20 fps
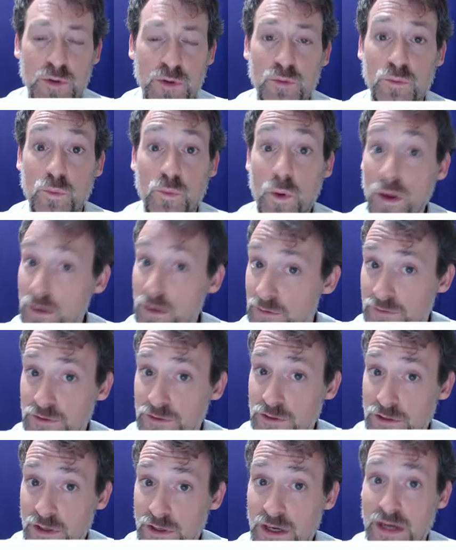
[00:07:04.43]
One of
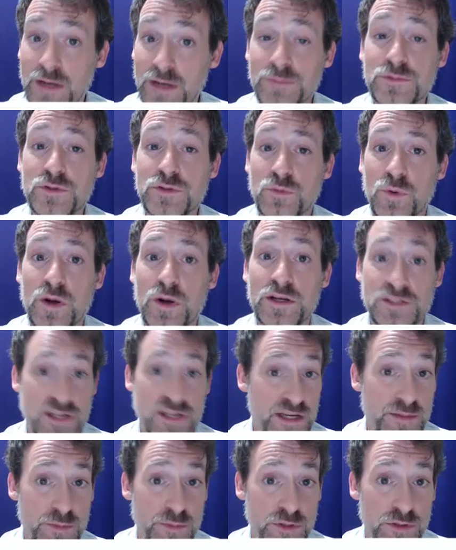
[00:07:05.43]
her crabs was
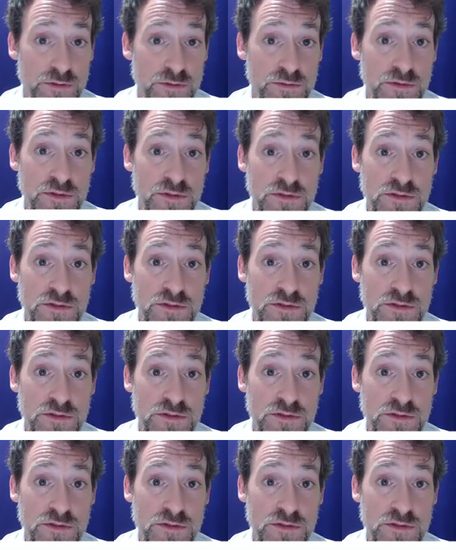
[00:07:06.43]
able